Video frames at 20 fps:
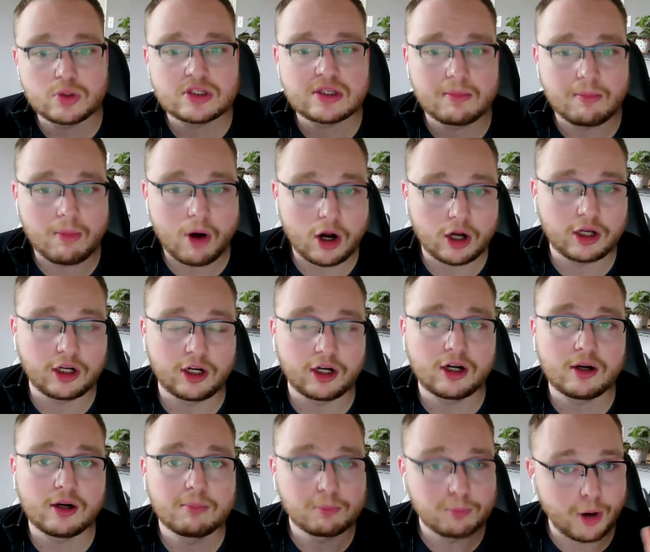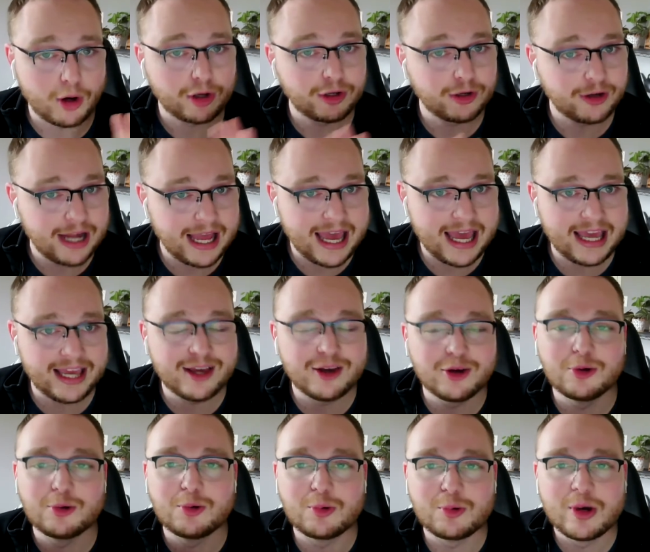marketer A,
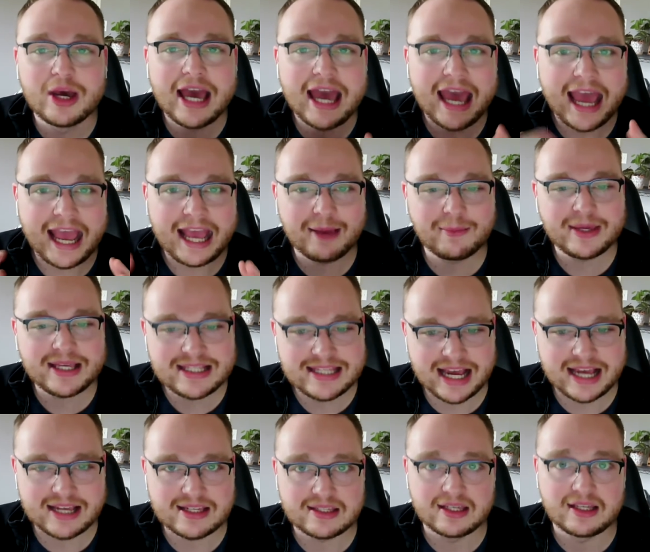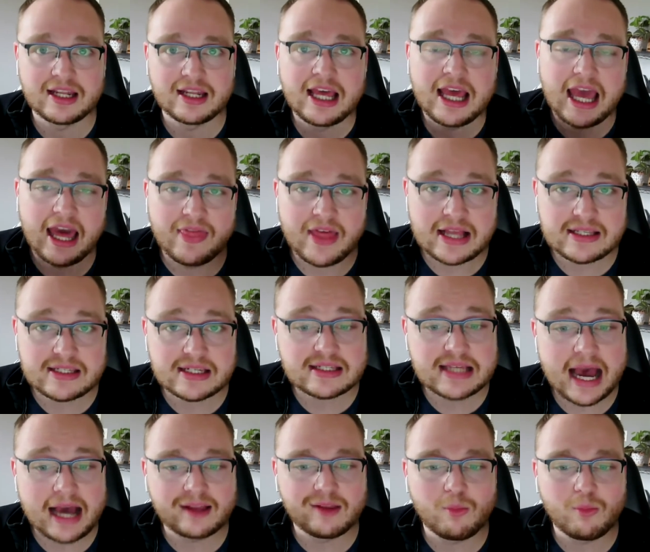who A/B tested, and that's
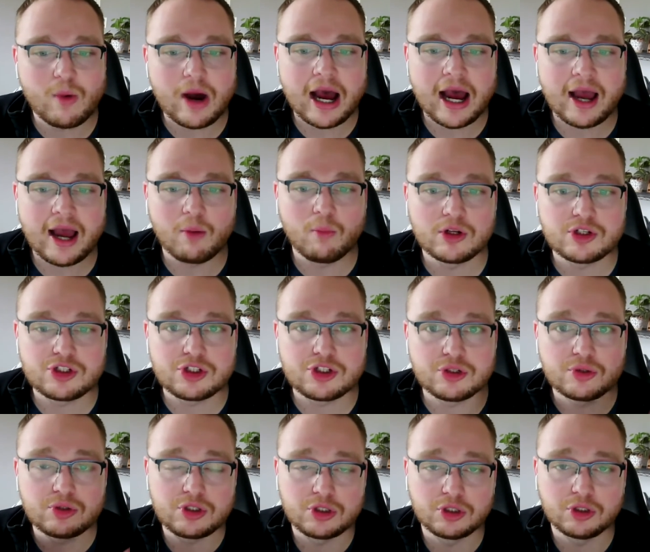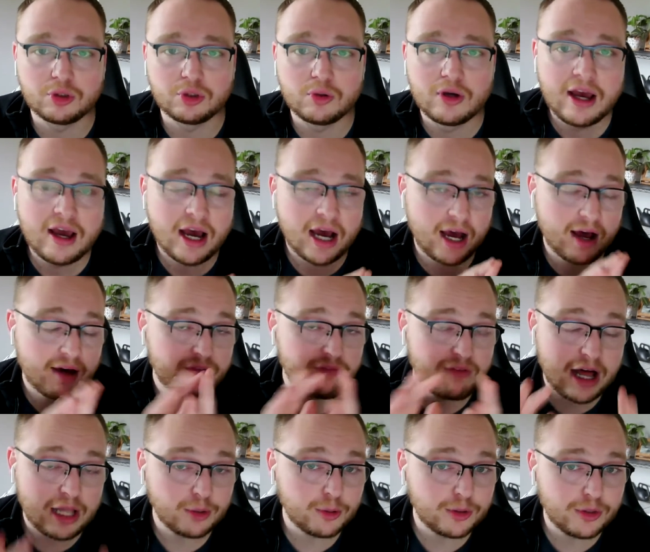exactly why I want you to
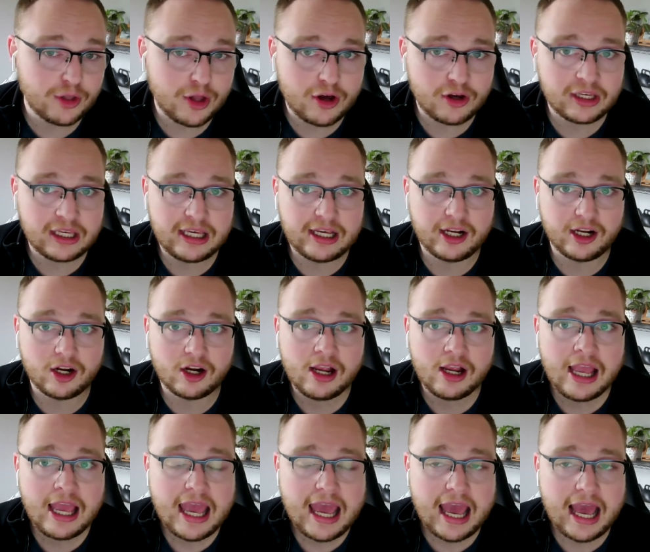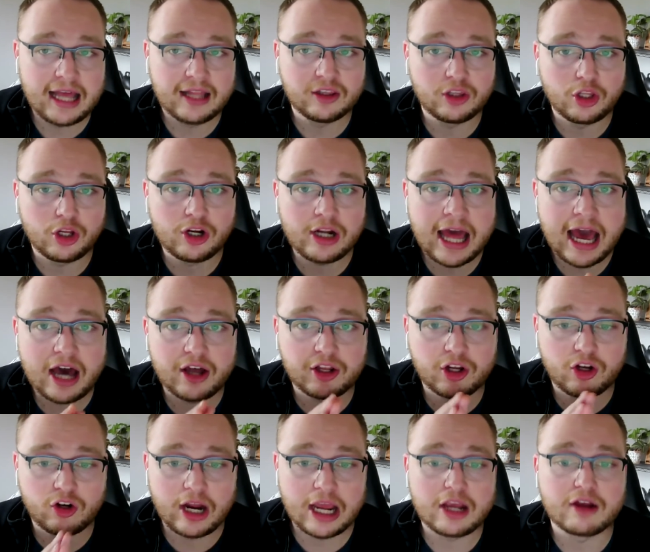follow along here and learn how to
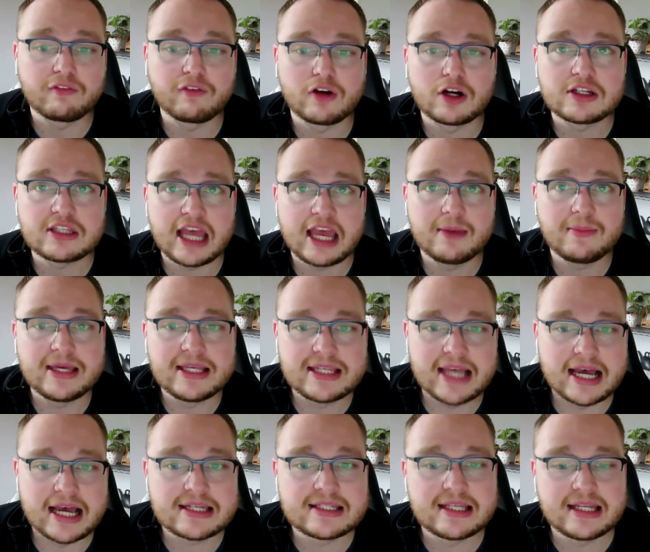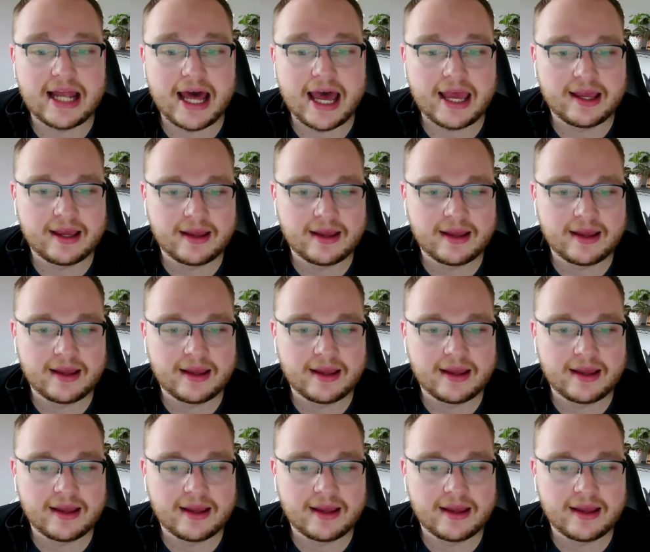create your first A/B test today.